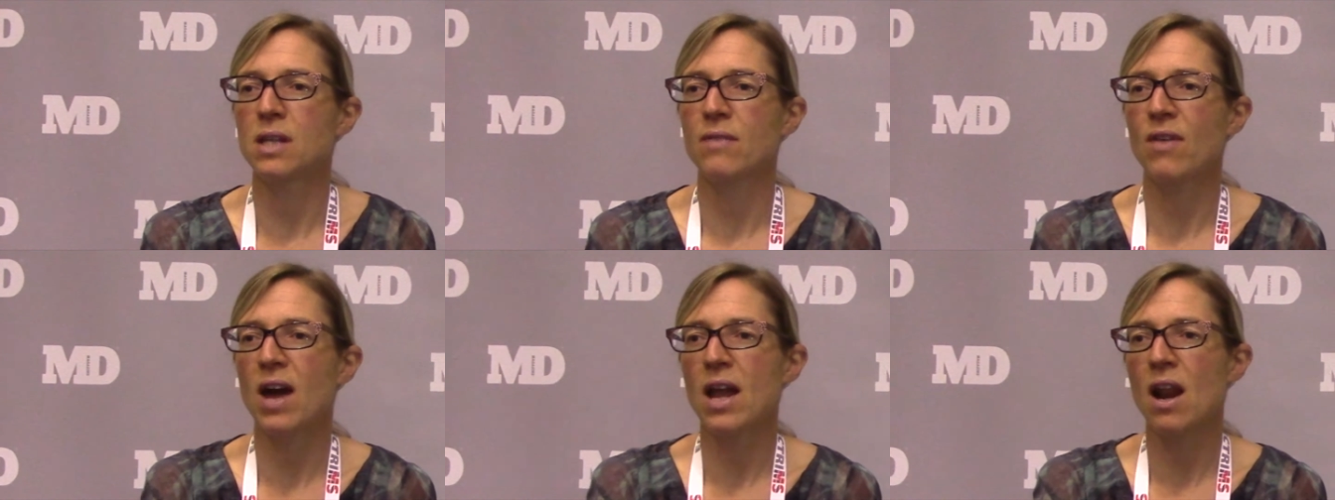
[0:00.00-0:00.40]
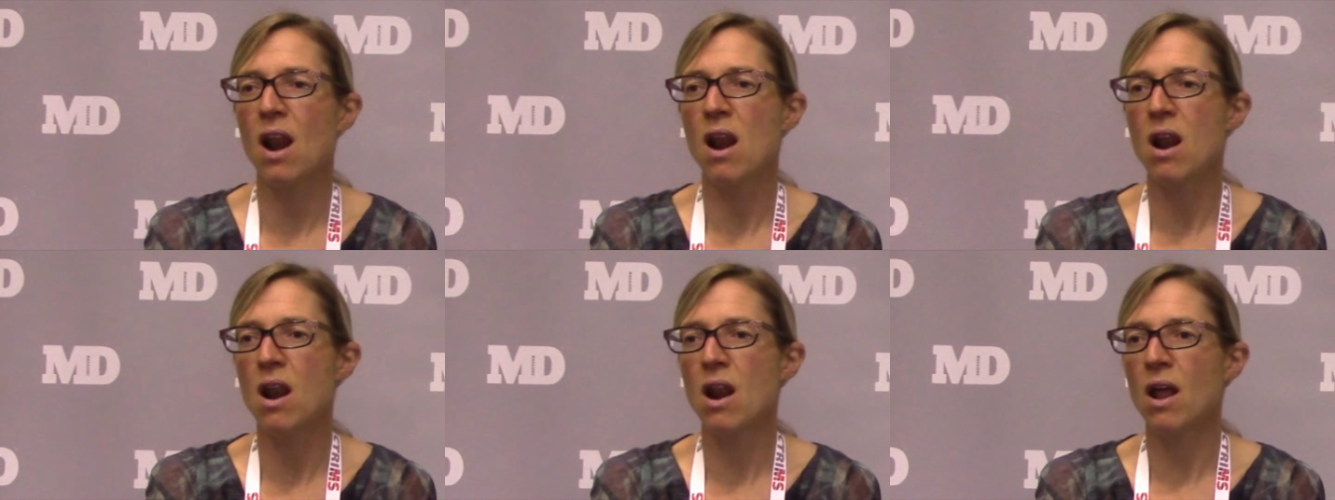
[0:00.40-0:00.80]
They've had a
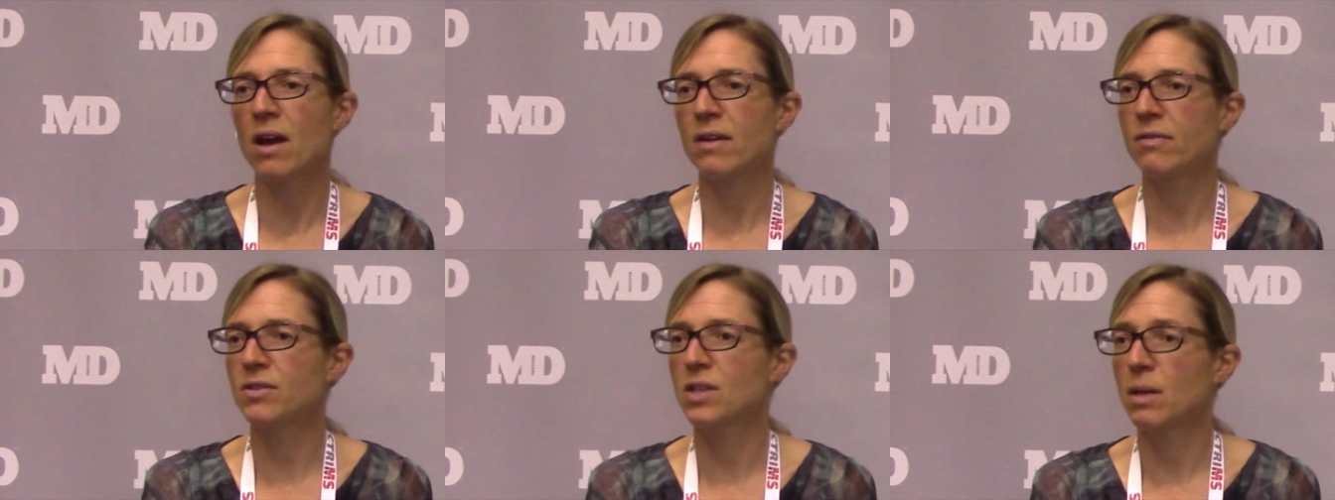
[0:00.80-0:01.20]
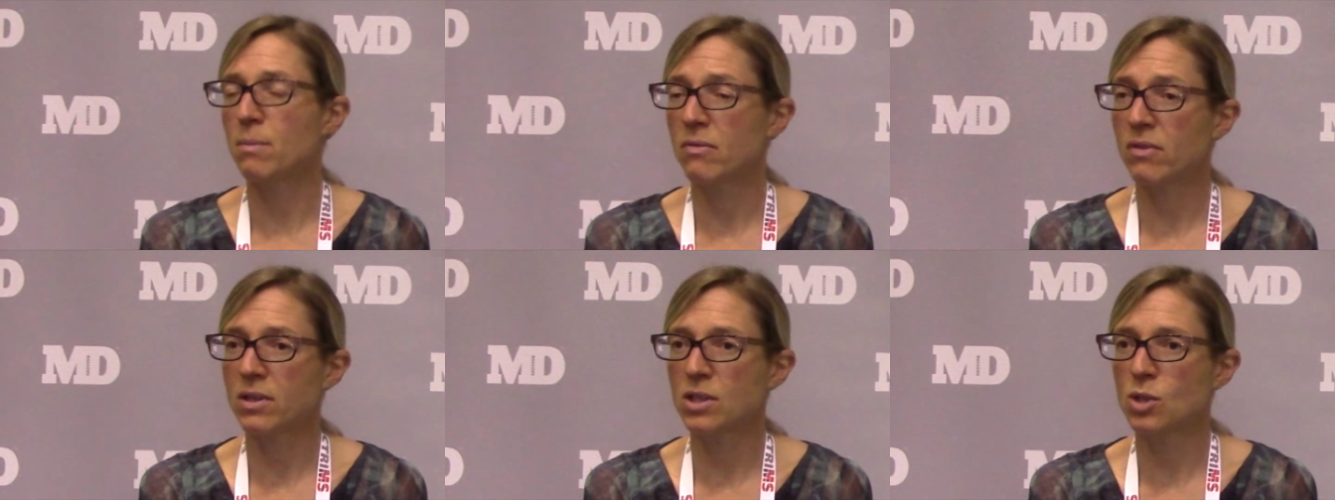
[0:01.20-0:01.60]

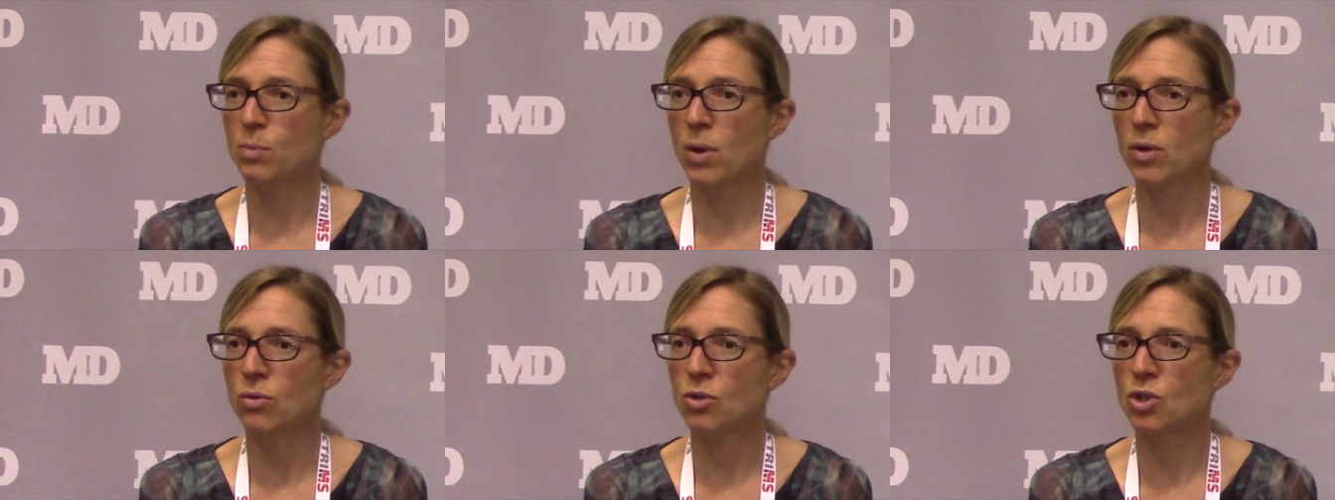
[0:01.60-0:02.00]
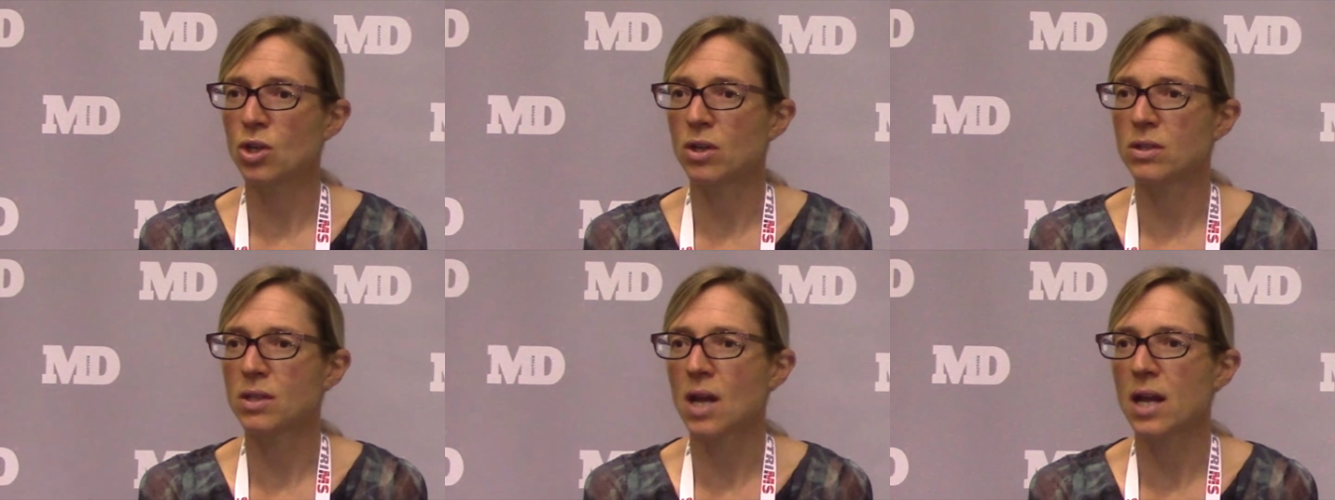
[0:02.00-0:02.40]
lifetime of
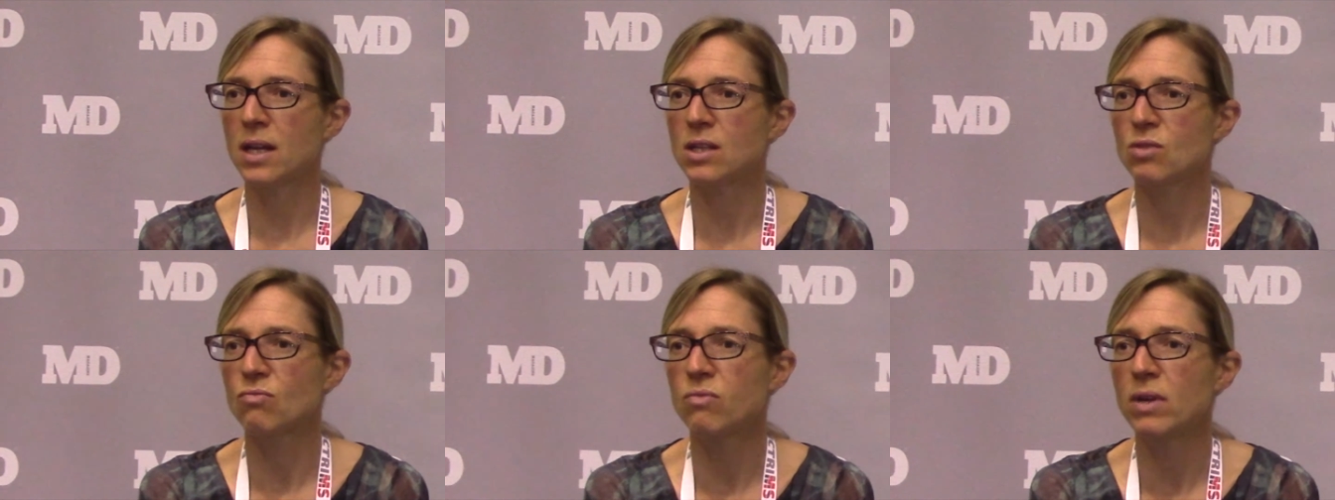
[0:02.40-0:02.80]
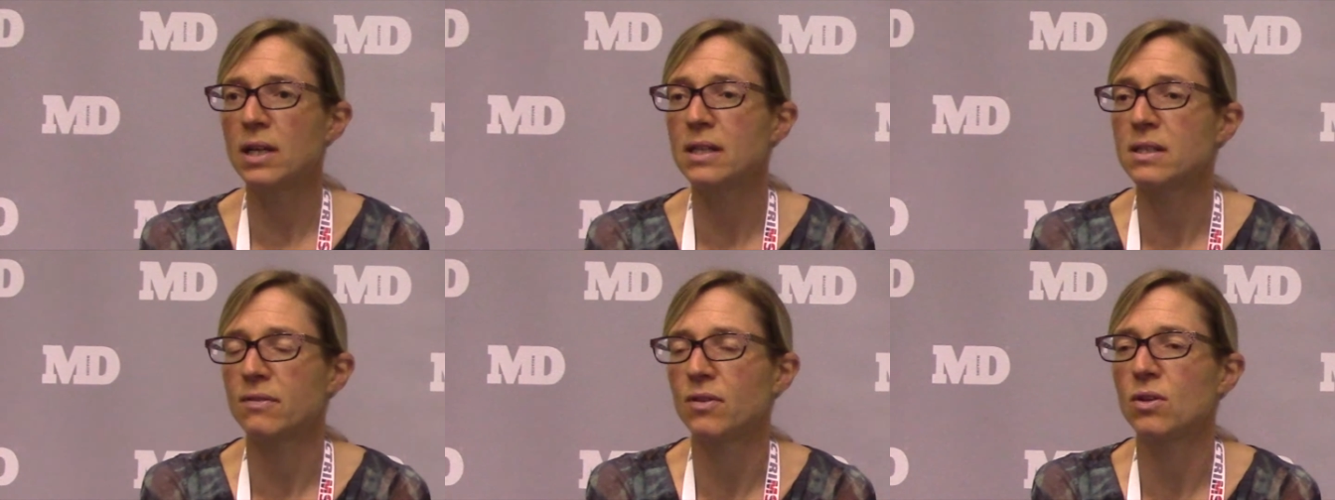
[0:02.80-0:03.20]
exposures, and it's
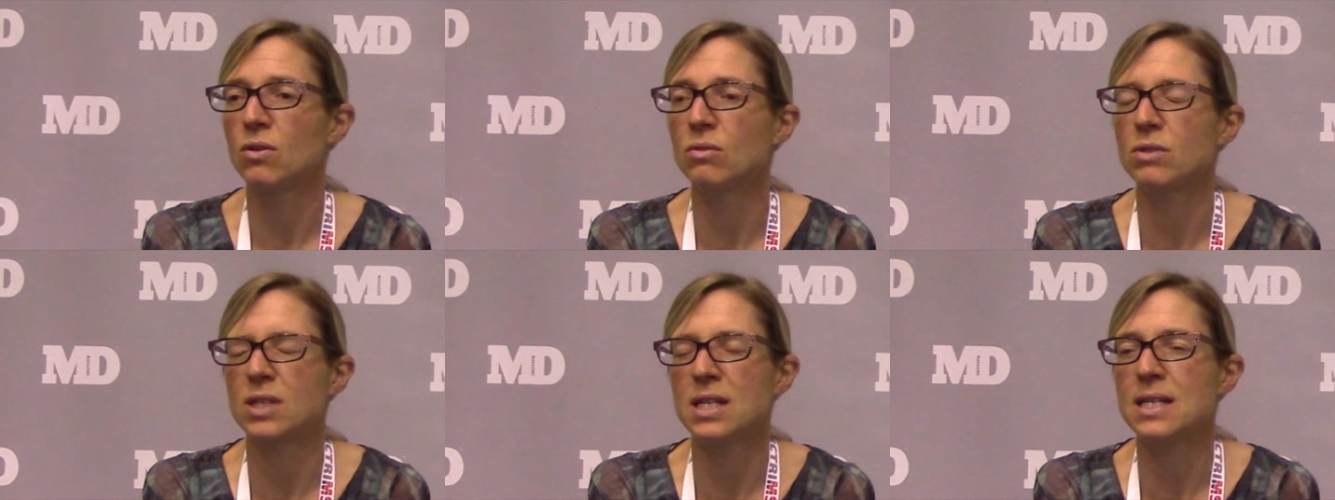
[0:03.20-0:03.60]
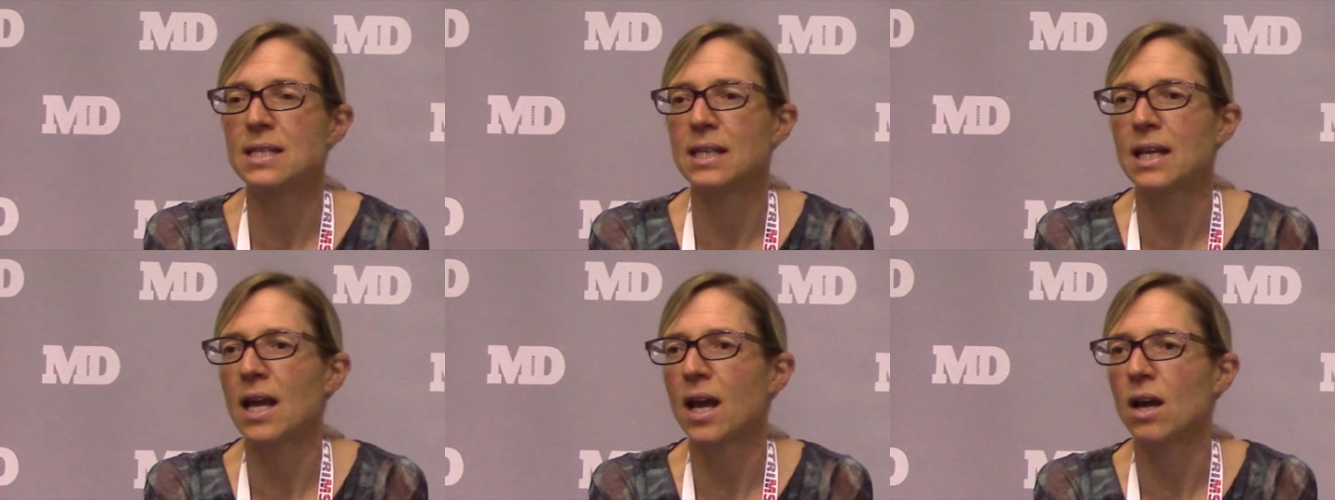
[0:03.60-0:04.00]
really difficult
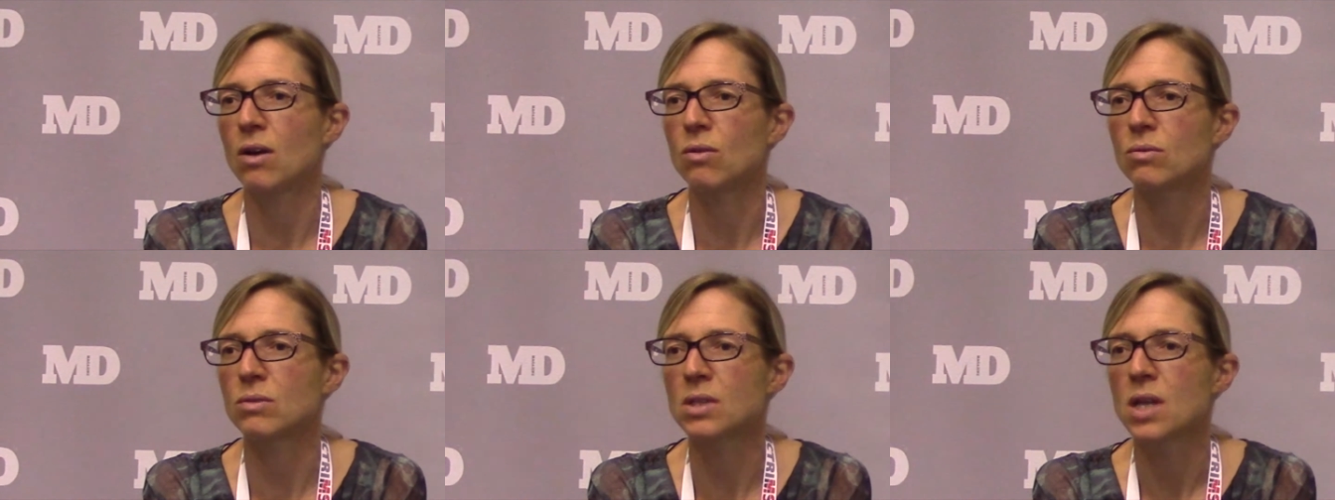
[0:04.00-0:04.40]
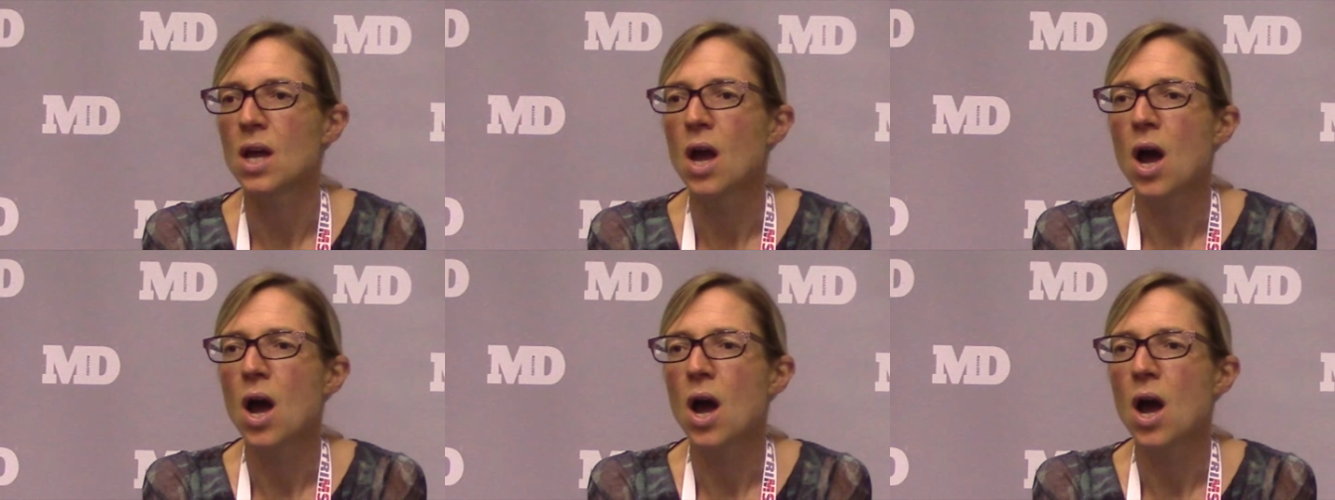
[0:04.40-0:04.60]
teasing out